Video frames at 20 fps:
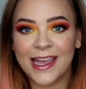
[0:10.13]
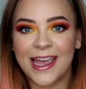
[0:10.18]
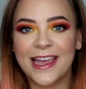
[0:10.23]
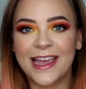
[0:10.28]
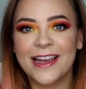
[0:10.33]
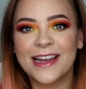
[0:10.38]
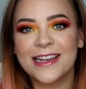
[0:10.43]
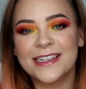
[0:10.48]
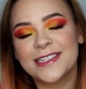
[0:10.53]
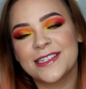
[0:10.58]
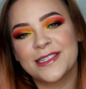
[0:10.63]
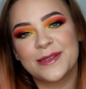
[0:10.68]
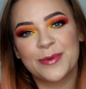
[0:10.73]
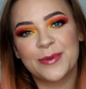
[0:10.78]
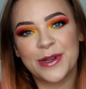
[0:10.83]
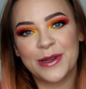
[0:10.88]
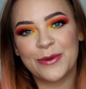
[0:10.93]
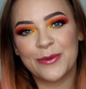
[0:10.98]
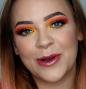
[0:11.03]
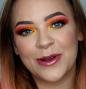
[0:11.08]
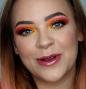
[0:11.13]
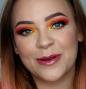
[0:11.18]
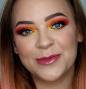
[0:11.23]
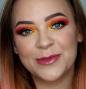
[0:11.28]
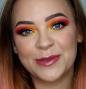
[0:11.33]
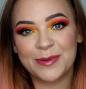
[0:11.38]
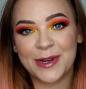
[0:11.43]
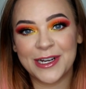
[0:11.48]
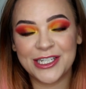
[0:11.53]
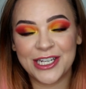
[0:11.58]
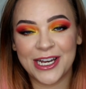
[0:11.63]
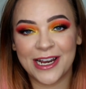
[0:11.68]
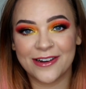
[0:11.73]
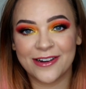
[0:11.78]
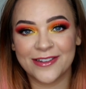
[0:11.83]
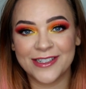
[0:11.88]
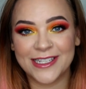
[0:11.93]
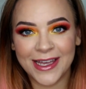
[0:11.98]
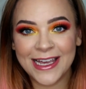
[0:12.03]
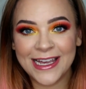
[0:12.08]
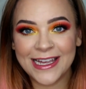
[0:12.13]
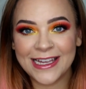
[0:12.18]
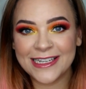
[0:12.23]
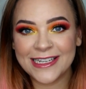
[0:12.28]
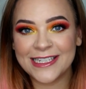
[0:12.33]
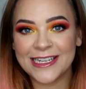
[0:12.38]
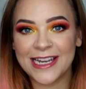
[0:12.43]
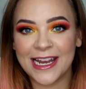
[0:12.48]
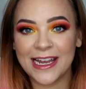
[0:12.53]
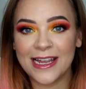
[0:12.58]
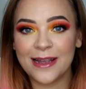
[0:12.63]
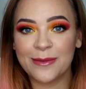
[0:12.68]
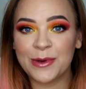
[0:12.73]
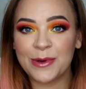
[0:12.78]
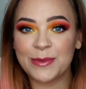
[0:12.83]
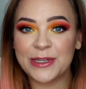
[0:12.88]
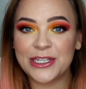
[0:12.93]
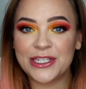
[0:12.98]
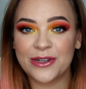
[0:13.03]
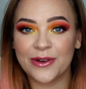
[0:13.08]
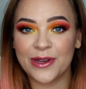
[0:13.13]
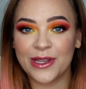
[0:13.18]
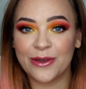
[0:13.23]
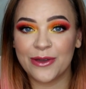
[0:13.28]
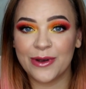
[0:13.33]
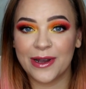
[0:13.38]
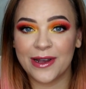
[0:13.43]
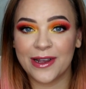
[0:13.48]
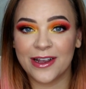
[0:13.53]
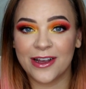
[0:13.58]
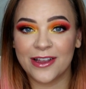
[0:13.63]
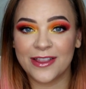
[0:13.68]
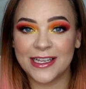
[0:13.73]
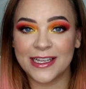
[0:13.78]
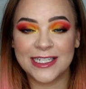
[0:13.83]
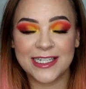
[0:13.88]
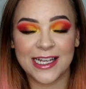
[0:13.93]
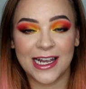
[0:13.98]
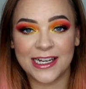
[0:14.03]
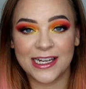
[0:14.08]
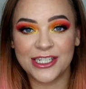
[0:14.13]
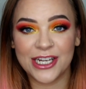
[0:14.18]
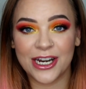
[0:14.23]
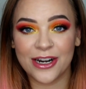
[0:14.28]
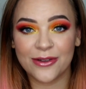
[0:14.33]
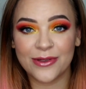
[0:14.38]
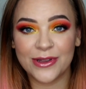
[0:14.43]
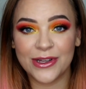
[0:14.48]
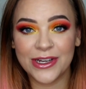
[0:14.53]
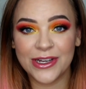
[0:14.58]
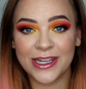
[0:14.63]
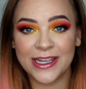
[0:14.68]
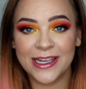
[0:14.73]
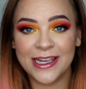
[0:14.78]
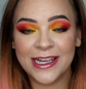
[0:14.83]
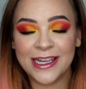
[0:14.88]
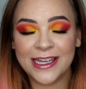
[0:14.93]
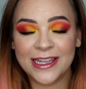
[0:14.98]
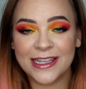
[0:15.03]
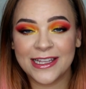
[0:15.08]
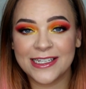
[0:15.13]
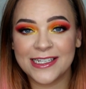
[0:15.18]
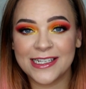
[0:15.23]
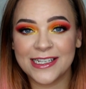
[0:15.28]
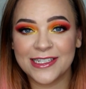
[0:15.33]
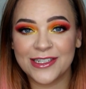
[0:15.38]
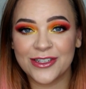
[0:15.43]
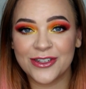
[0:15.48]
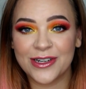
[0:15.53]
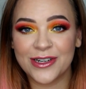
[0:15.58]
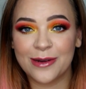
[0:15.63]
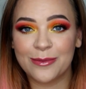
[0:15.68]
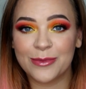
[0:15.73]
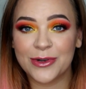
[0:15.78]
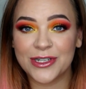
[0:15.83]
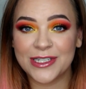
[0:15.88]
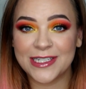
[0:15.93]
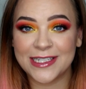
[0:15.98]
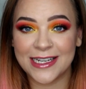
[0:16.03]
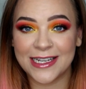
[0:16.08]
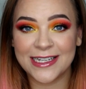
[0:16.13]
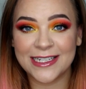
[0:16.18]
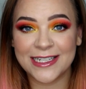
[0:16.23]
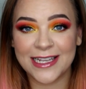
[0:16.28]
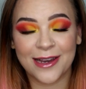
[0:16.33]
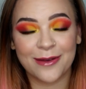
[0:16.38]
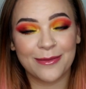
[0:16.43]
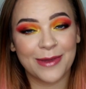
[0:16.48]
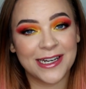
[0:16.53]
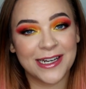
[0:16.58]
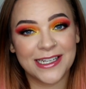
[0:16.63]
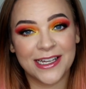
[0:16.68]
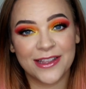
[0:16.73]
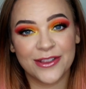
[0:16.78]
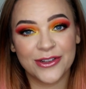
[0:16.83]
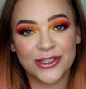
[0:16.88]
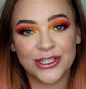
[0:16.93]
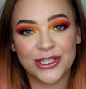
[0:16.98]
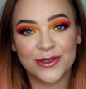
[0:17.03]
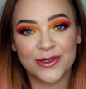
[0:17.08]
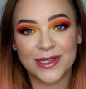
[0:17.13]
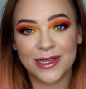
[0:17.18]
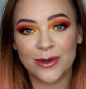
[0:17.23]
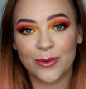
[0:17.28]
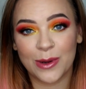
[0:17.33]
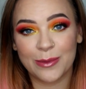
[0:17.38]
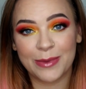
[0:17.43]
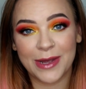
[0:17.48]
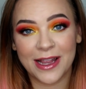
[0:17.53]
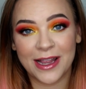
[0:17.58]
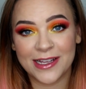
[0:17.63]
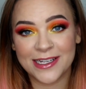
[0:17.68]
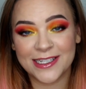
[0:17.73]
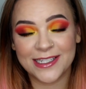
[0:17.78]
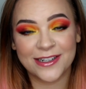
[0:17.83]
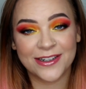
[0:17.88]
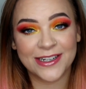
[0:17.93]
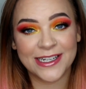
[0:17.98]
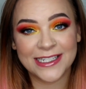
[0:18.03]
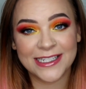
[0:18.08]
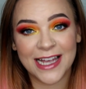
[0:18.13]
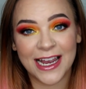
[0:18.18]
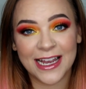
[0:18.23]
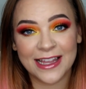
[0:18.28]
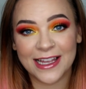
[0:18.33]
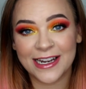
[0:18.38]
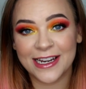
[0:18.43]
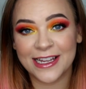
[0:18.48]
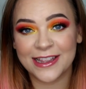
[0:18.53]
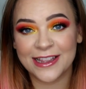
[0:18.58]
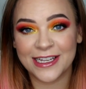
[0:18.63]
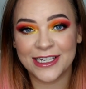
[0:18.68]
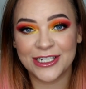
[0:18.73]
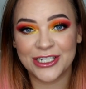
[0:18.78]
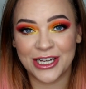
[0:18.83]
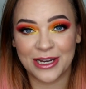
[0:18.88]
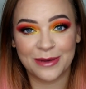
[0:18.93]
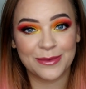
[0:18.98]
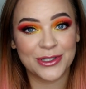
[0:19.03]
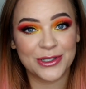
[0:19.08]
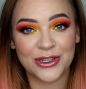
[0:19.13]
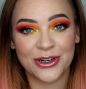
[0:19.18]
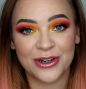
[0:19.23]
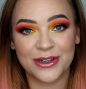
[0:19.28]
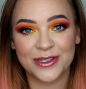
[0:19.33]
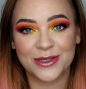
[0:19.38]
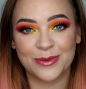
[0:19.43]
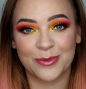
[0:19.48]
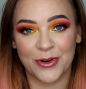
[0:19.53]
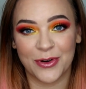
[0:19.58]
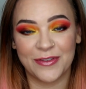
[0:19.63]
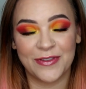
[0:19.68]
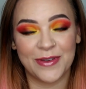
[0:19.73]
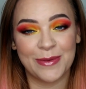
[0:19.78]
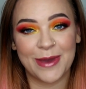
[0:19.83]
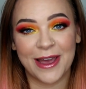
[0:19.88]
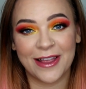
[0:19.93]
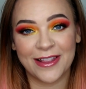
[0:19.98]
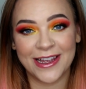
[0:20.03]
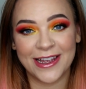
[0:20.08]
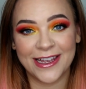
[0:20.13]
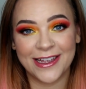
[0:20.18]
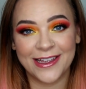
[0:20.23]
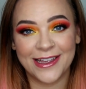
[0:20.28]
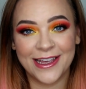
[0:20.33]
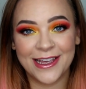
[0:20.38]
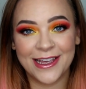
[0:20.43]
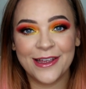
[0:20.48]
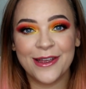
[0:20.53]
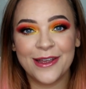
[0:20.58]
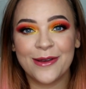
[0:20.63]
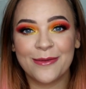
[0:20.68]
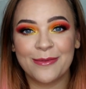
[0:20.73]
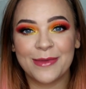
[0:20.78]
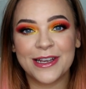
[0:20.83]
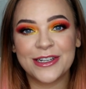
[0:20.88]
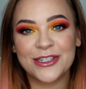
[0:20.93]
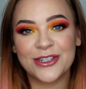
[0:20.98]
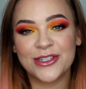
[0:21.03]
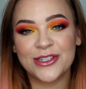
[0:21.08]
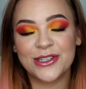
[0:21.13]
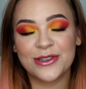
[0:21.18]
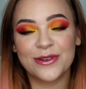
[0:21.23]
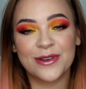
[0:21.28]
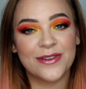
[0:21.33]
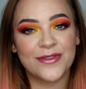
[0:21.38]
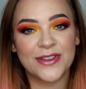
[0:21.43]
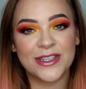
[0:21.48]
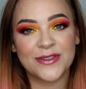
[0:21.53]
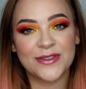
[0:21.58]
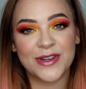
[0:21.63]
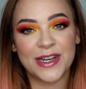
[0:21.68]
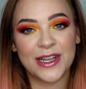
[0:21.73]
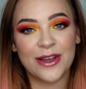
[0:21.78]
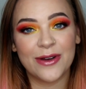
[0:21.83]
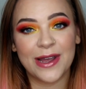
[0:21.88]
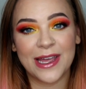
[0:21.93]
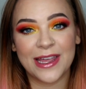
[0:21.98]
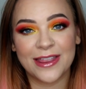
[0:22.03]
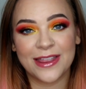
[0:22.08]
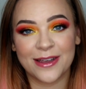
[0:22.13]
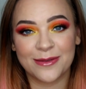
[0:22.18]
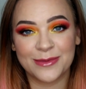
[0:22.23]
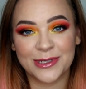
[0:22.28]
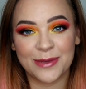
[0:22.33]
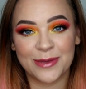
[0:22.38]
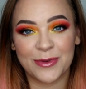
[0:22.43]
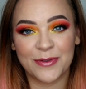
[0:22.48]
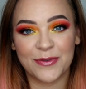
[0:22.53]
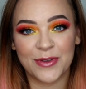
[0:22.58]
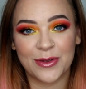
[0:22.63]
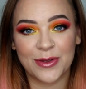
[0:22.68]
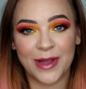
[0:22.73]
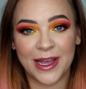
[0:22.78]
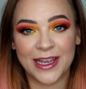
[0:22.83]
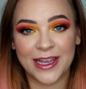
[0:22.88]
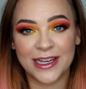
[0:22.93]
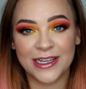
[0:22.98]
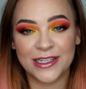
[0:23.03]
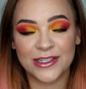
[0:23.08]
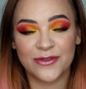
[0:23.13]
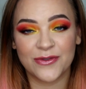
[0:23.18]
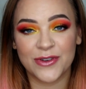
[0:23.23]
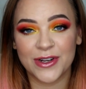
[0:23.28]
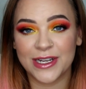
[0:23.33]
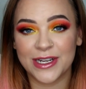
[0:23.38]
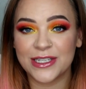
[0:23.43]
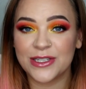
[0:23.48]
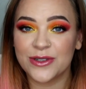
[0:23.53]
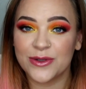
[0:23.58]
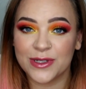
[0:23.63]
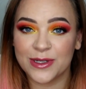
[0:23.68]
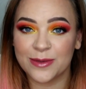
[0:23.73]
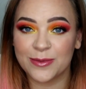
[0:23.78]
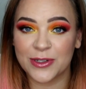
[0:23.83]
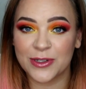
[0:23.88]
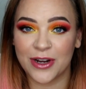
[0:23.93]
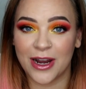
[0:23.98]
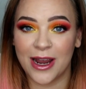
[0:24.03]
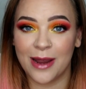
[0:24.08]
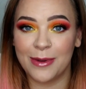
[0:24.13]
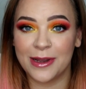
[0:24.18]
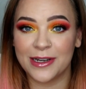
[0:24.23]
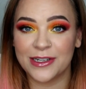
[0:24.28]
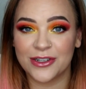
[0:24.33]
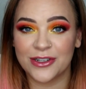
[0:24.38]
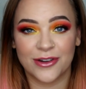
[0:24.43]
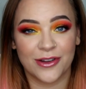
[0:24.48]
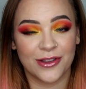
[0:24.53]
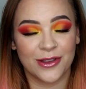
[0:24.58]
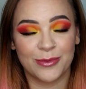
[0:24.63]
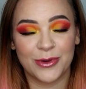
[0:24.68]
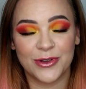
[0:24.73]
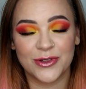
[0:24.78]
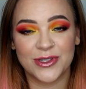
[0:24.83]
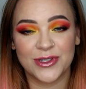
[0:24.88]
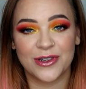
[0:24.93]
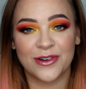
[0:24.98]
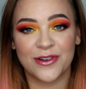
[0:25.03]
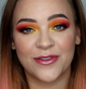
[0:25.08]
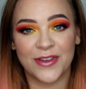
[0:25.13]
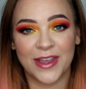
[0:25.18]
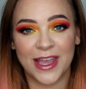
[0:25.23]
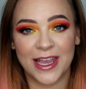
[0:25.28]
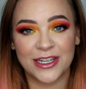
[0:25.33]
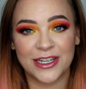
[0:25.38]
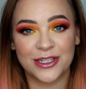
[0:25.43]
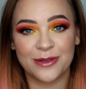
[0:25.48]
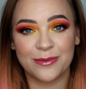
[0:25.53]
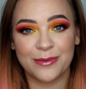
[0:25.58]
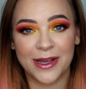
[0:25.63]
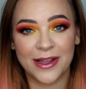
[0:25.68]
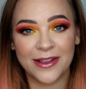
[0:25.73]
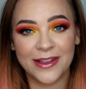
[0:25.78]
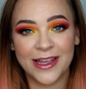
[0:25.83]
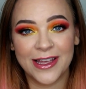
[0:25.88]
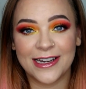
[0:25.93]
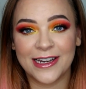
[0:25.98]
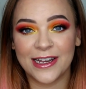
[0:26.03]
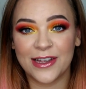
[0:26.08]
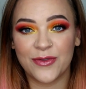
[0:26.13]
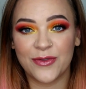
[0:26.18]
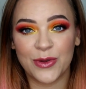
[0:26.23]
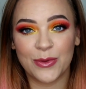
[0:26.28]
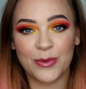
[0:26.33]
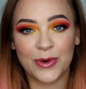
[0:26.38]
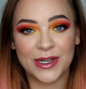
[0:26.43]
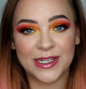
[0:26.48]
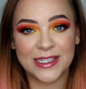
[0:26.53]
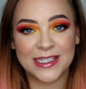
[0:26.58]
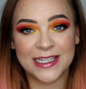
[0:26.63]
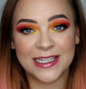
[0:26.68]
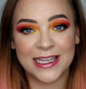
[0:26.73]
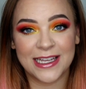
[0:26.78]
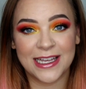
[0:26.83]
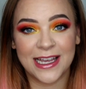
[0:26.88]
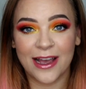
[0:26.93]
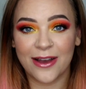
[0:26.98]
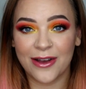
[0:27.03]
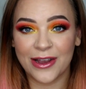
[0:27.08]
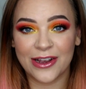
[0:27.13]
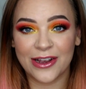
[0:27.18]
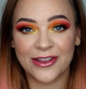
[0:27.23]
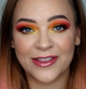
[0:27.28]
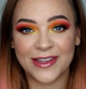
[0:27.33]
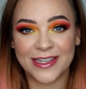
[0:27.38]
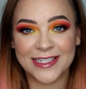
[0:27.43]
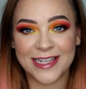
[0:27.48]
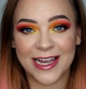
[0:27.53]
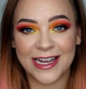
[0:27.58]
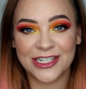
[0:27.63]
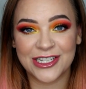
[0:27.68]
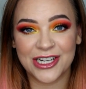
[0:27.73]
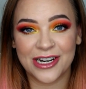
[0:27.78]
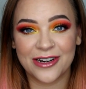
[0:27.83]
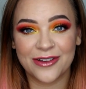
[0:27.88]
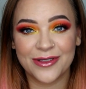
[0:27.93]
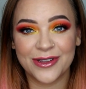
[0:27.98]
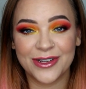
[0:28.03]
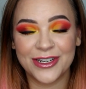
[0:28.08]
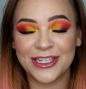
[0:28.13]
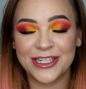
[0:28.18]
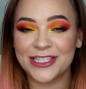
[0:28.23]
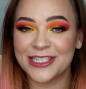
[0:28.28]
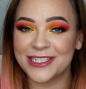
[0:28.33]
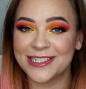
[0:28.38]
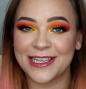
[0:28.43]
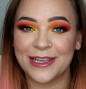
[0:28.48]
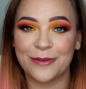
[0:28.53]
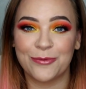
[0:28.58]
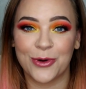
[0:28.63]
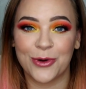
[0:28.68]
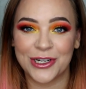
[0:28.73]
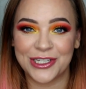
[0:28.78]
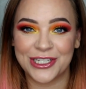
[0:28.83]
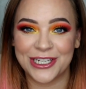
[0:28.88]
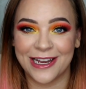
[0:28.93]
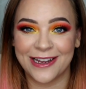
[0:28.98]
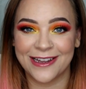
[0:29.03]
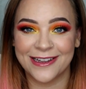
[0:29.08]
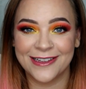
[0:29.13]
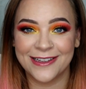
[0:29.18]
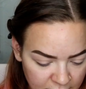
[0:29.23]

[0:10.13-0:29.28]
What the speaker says: Hey guys, it's Bree. Welcome to my channel. Today I'm going to be showing you how I got this eyeshadow look. This is look number 6 in my 10 looks using one palette series, highlighting the James Charles Morphe palette. Make sure to give this video a thumbs up if you like it. Don't forget to subscribe and turn on the post notification bell. And if you want to see how I got this eyeshadow look, just keep watching.